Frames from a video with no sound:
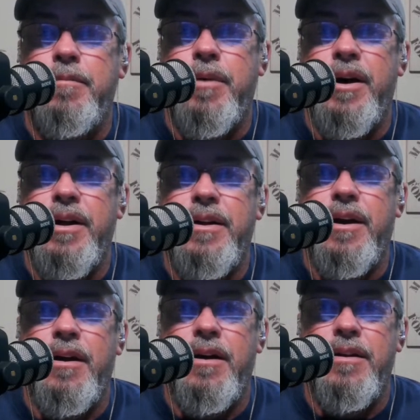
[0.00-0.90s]
but
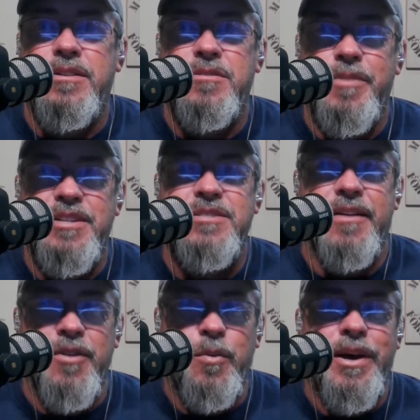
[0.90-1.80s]
this will be
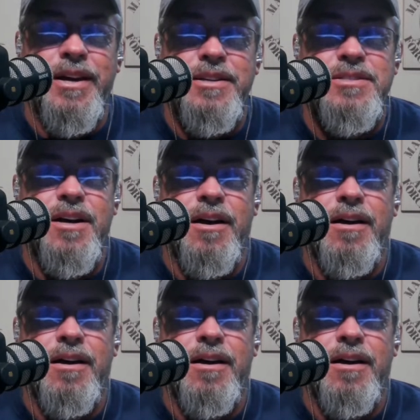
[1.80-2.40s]
7 weeks.